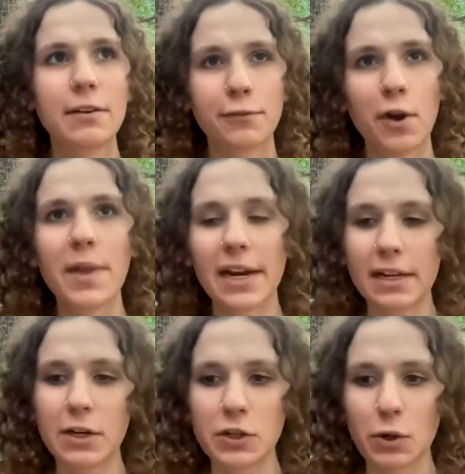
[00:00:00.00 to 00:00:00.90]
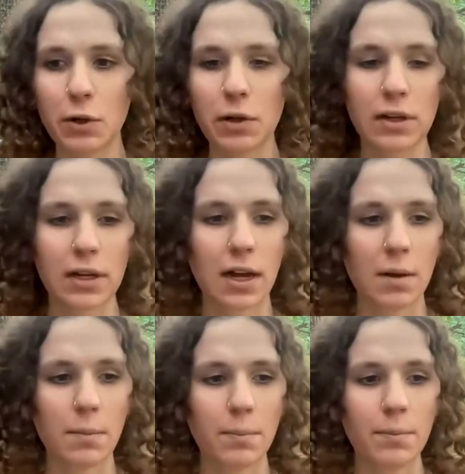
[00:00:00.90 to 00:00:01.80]
from that initial
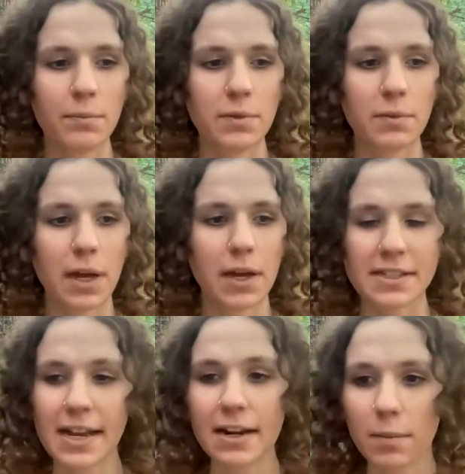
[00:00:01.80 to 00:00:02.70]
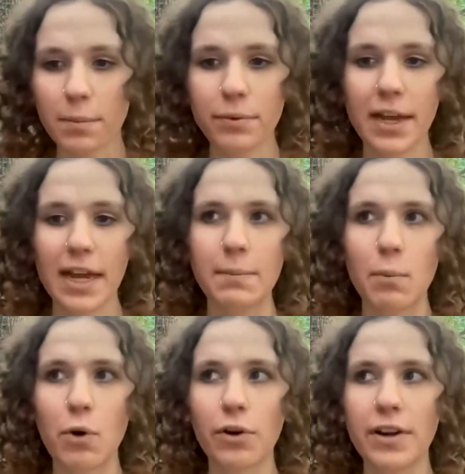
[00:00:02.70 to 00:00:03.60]
set up a
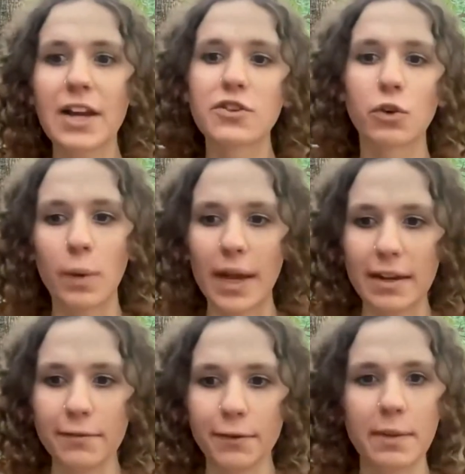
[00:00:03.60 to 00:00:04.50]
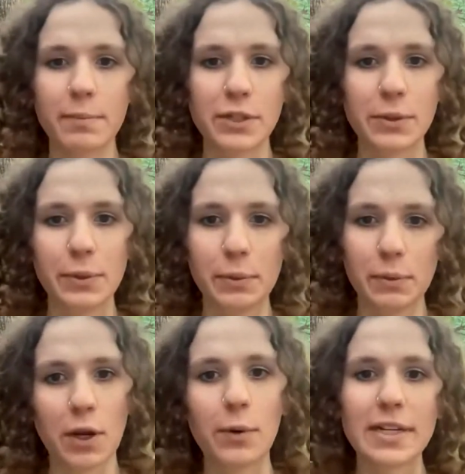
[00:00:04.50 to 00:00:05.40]
more natural way for them to
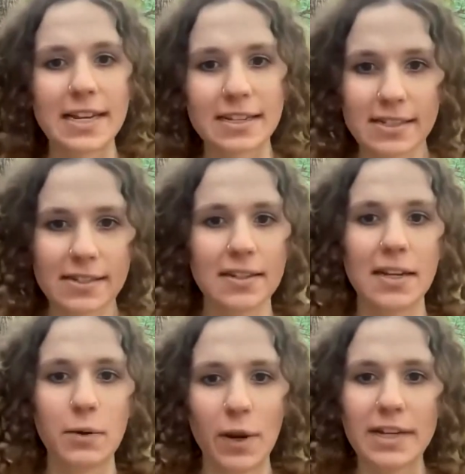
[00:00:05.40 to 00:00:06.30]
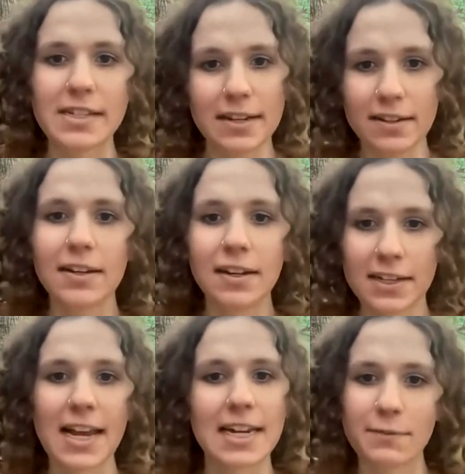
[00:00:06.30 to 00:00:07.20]
coexist in ways that
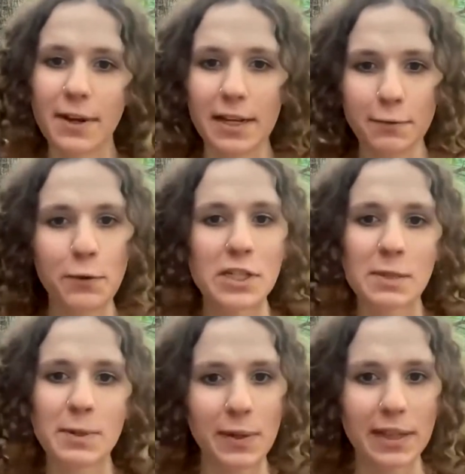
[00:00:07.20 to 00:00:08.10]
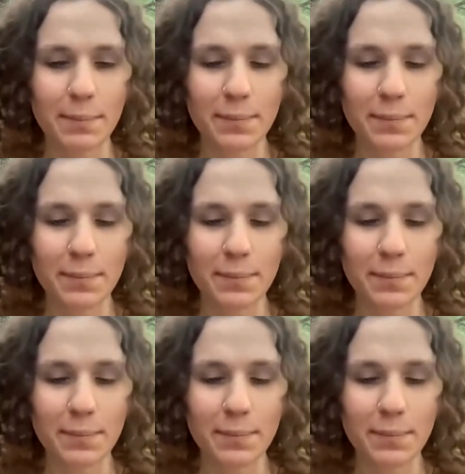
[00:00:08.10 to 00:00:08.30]
satisfy the forces between them.